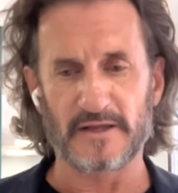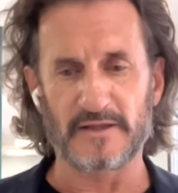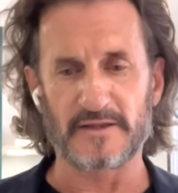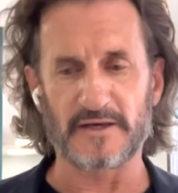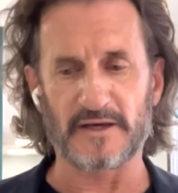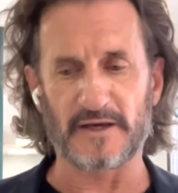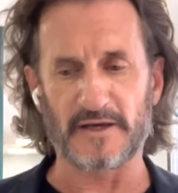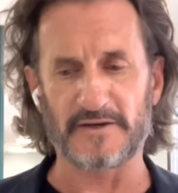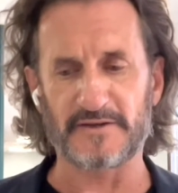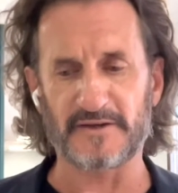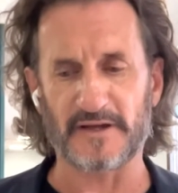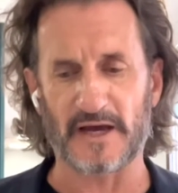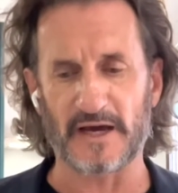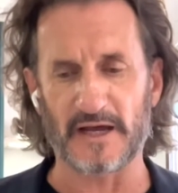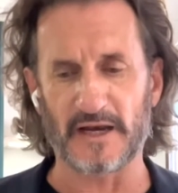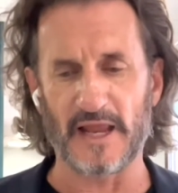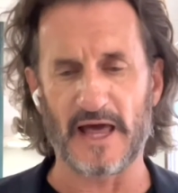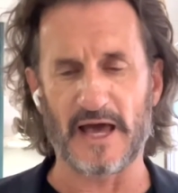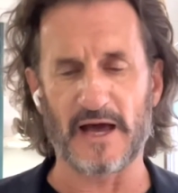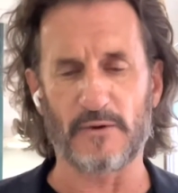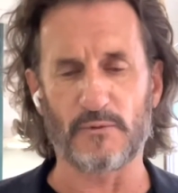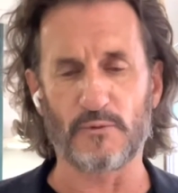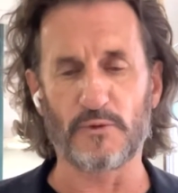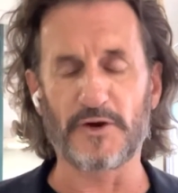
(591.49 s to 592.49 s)
that
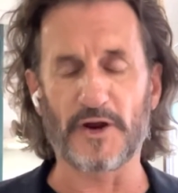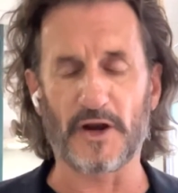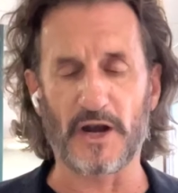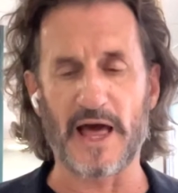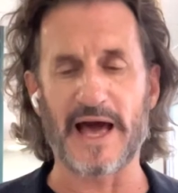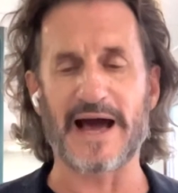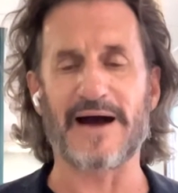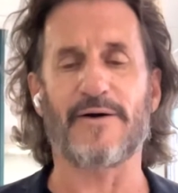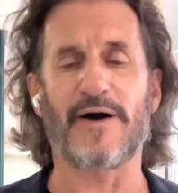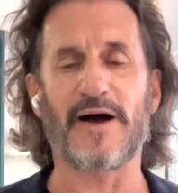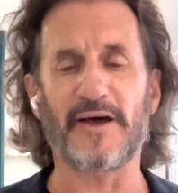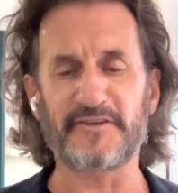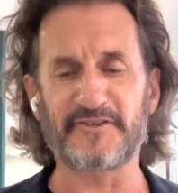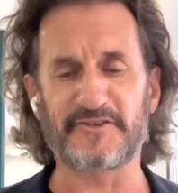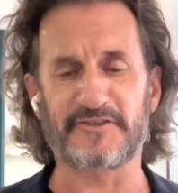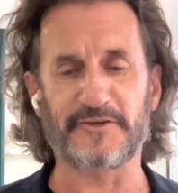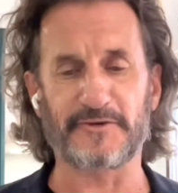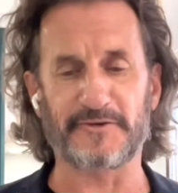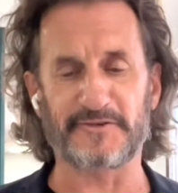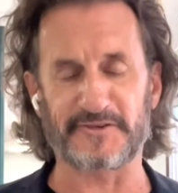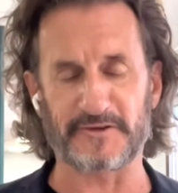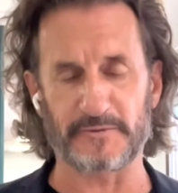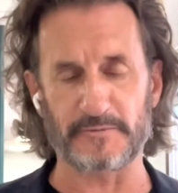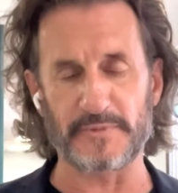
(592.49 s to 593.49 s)
would allow us to
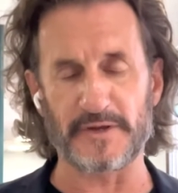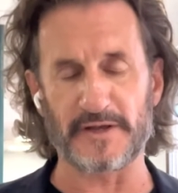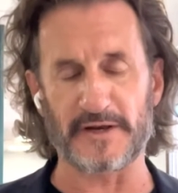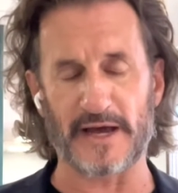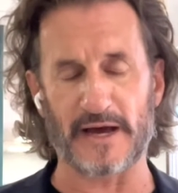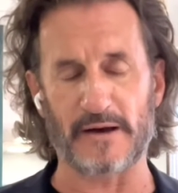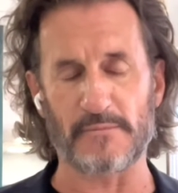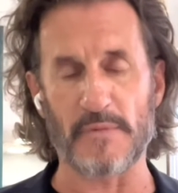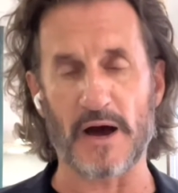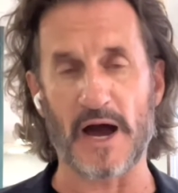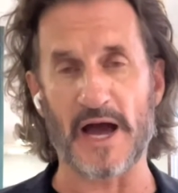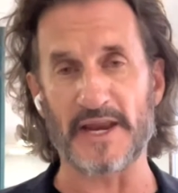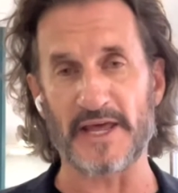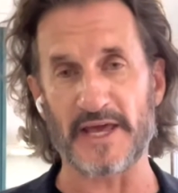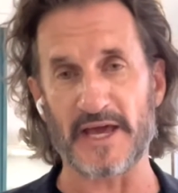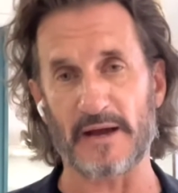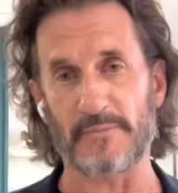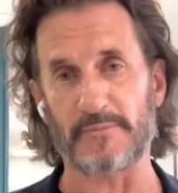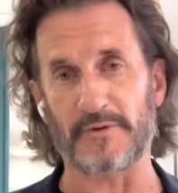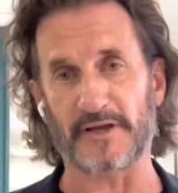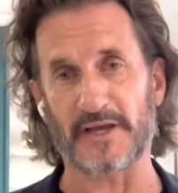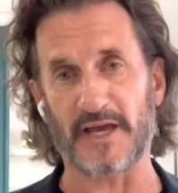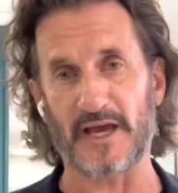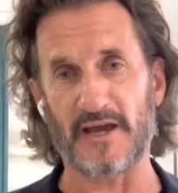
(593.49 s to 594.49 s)
submit our mining
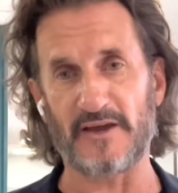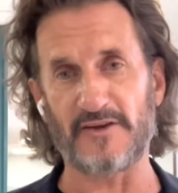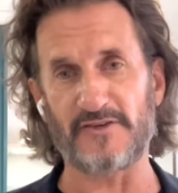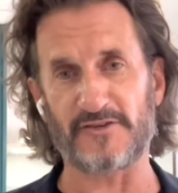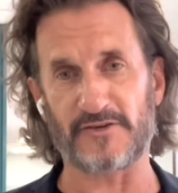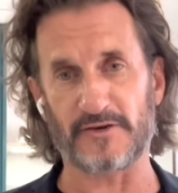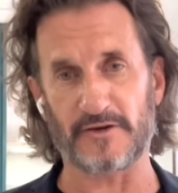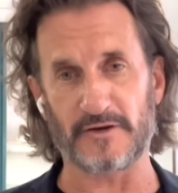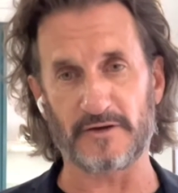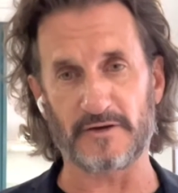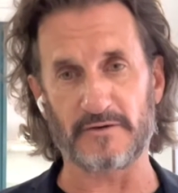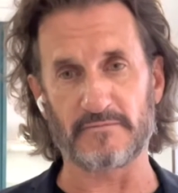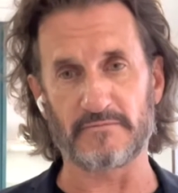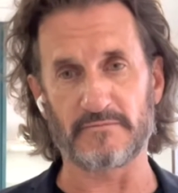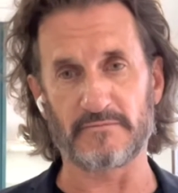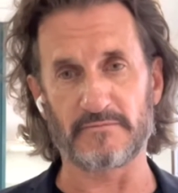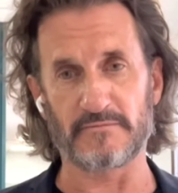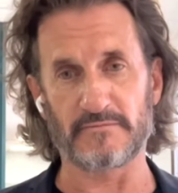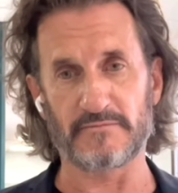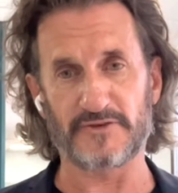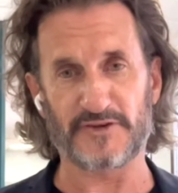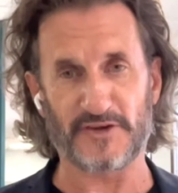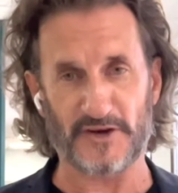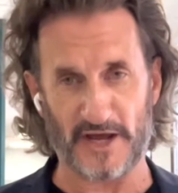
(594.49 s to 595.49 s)
application
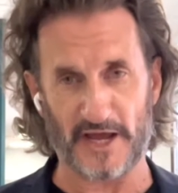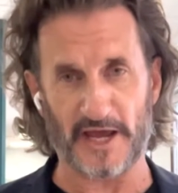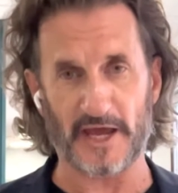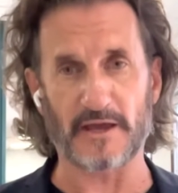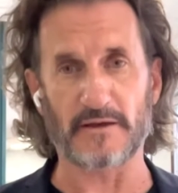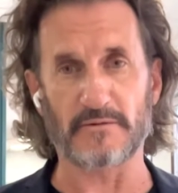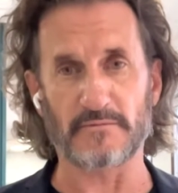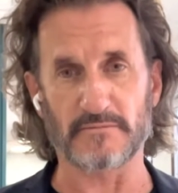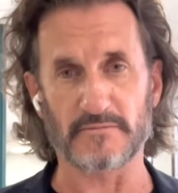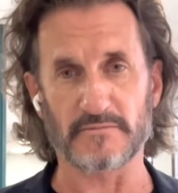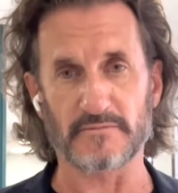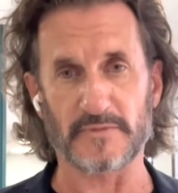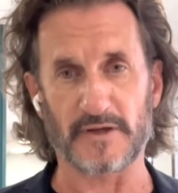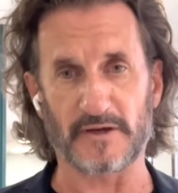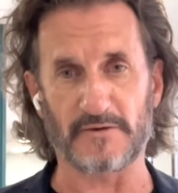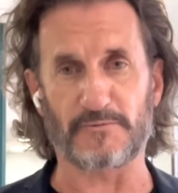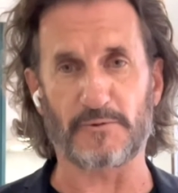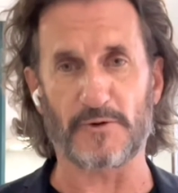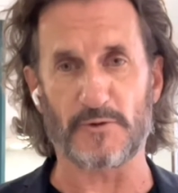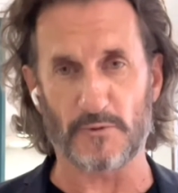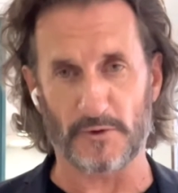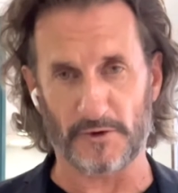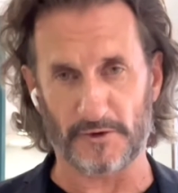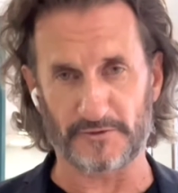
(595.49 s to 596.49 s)
today if
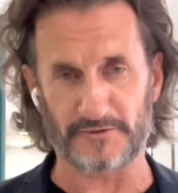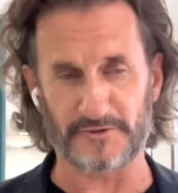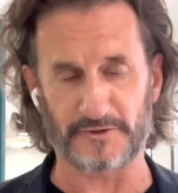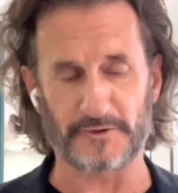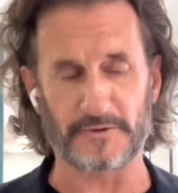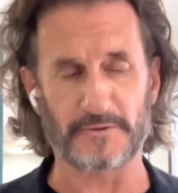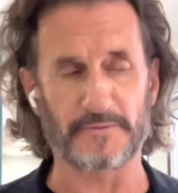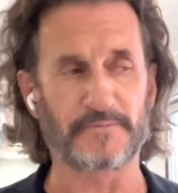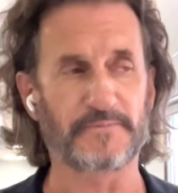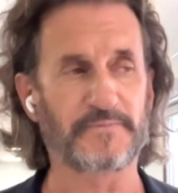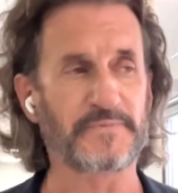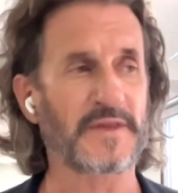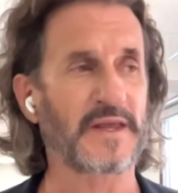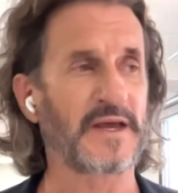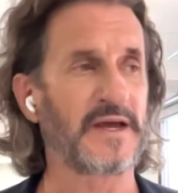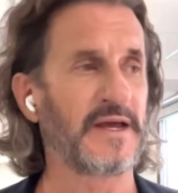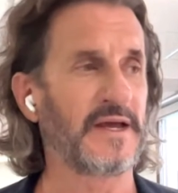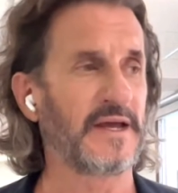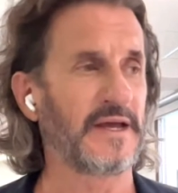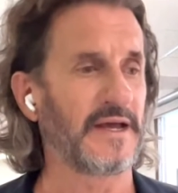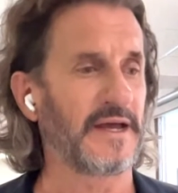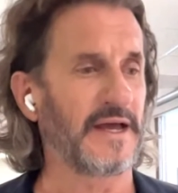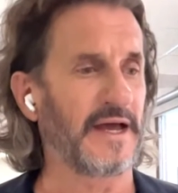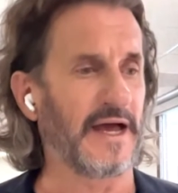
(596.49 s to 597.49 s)
we wanted to.
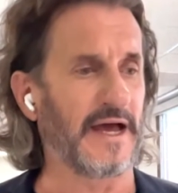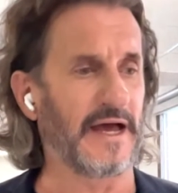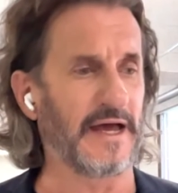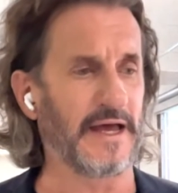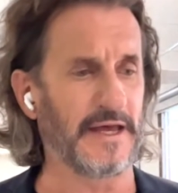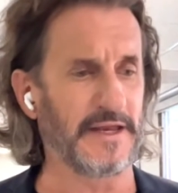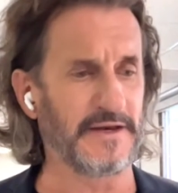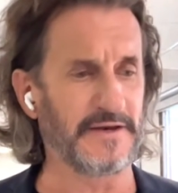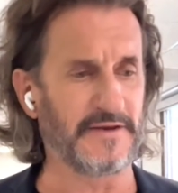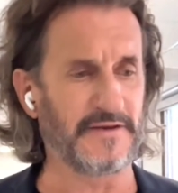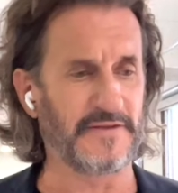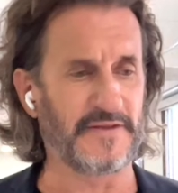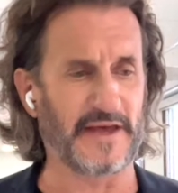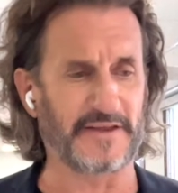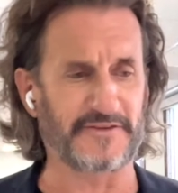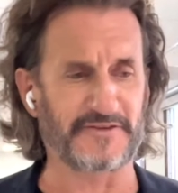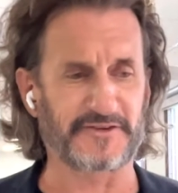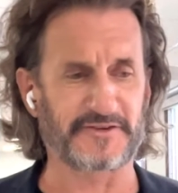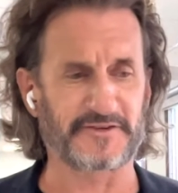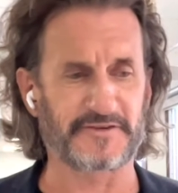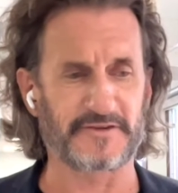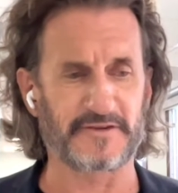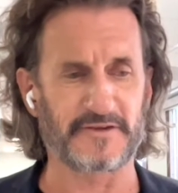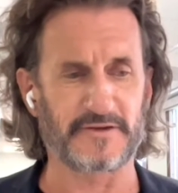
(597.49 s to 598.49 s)
And that
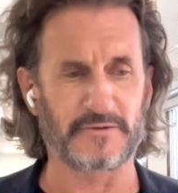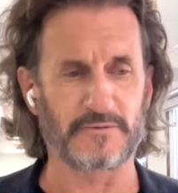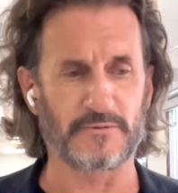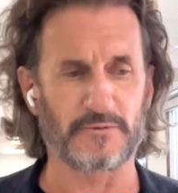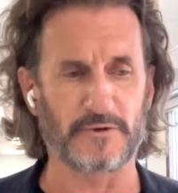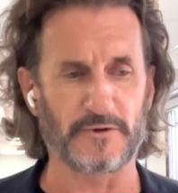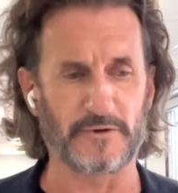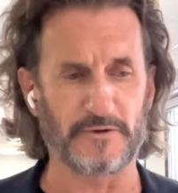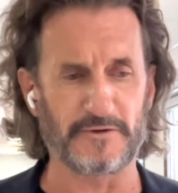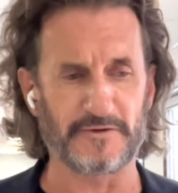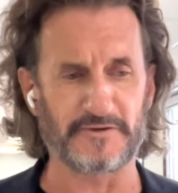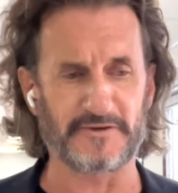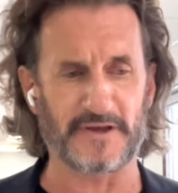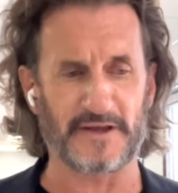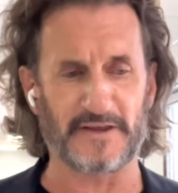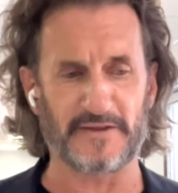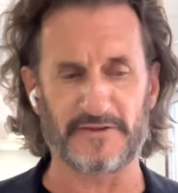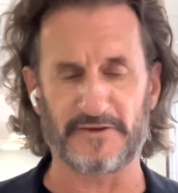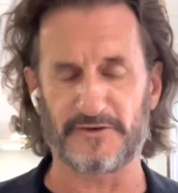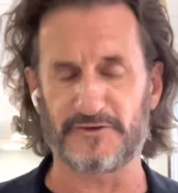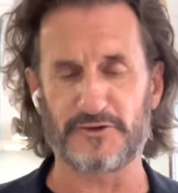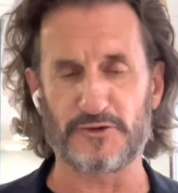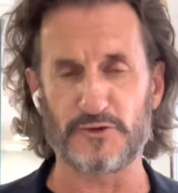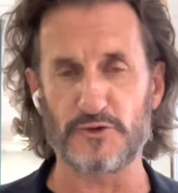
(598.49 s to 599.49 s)
was
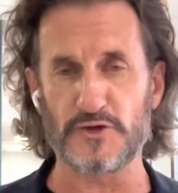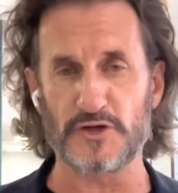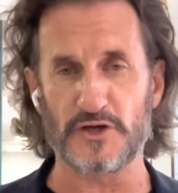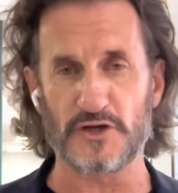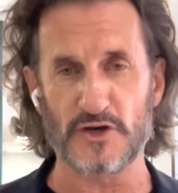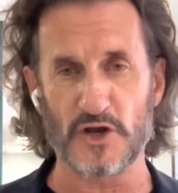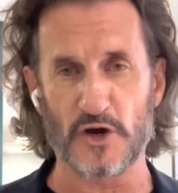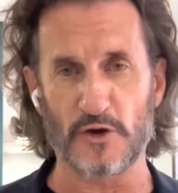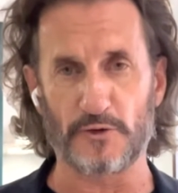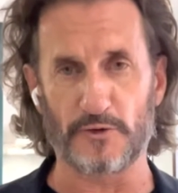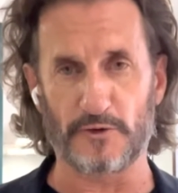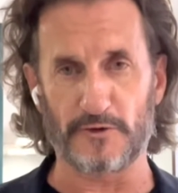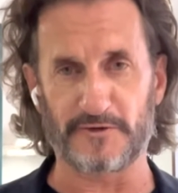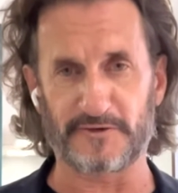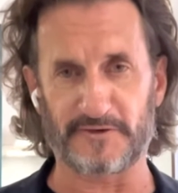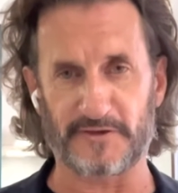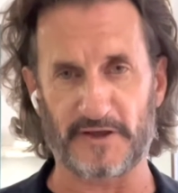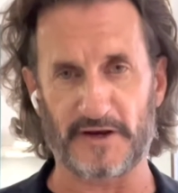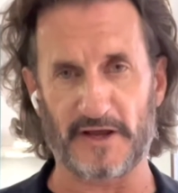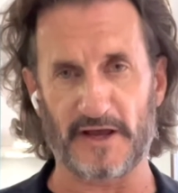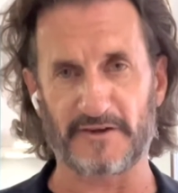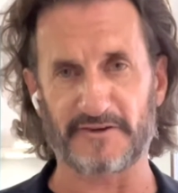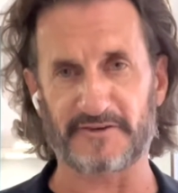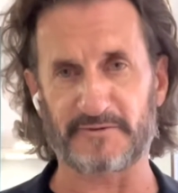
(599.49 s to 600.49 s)
the 2-year notice
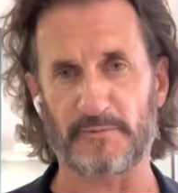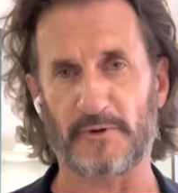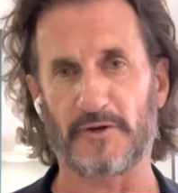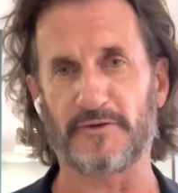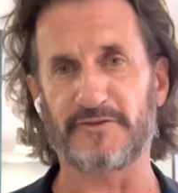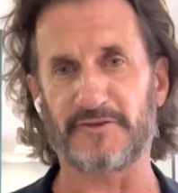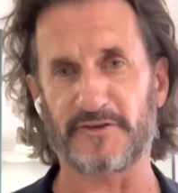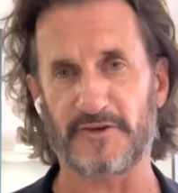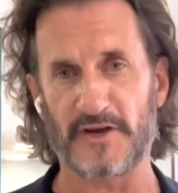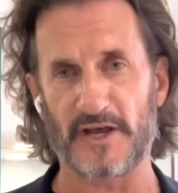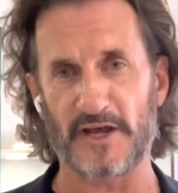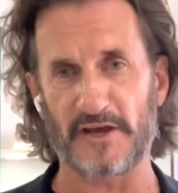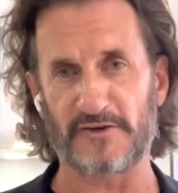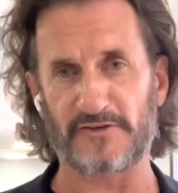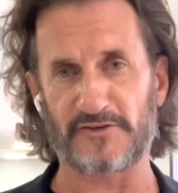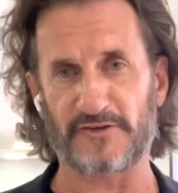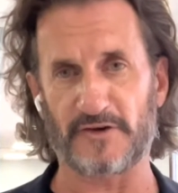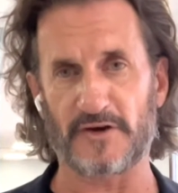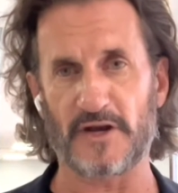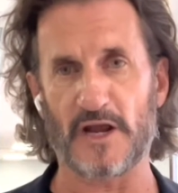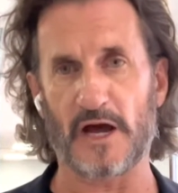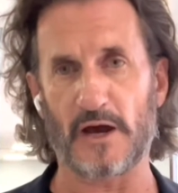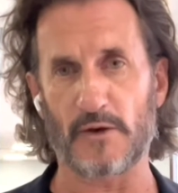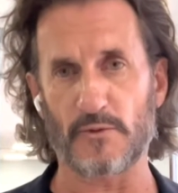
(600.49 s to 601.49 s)
that our sponsor
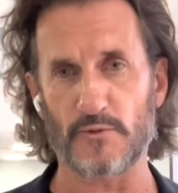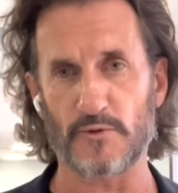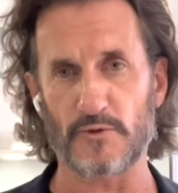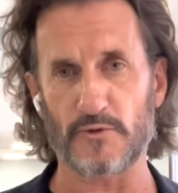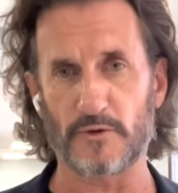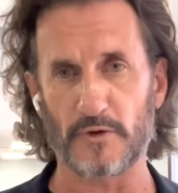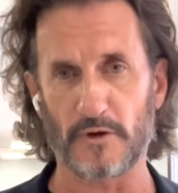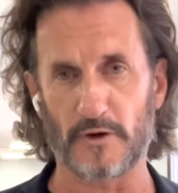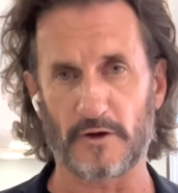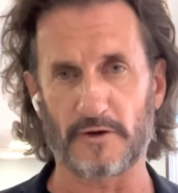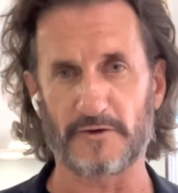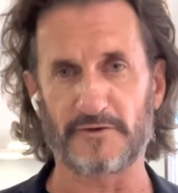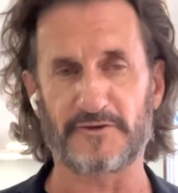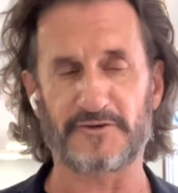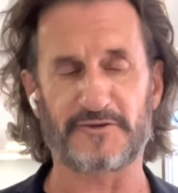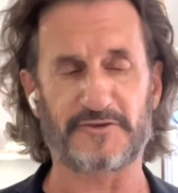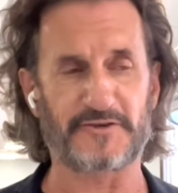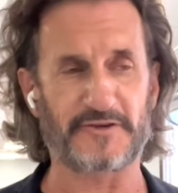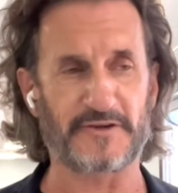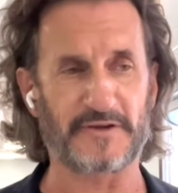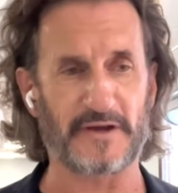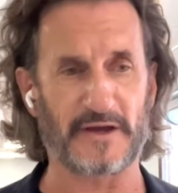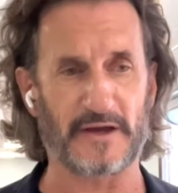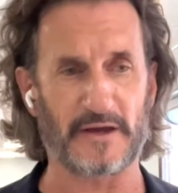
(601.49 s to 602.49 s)
nation, Nauru, lodged
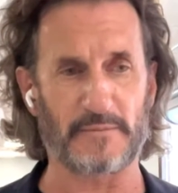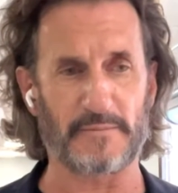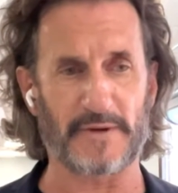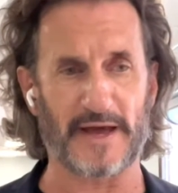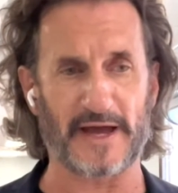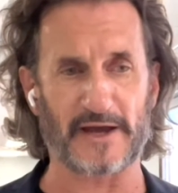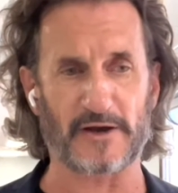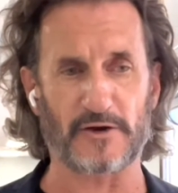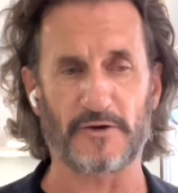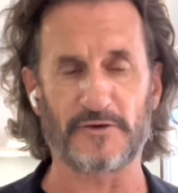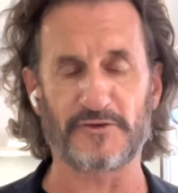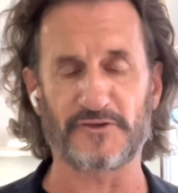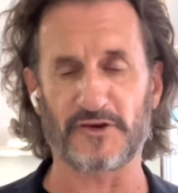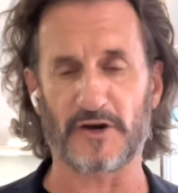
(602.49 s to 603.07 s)
back on